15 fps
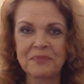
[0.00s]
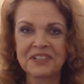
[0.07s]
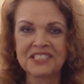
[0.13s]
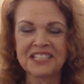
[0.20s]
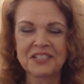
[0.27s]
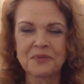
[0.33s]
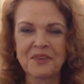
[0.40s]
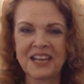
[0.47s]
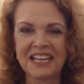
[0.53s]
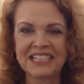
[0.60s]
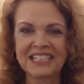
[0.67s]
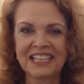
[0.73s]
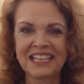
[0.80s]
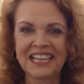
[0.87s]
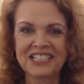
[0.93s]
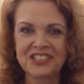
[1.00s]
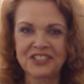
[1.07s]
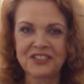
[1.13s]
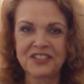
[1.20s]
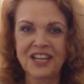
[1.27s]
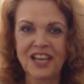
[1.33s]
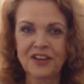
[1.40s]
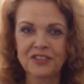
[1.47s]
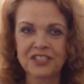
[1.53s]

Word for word: but just wanted to let you know.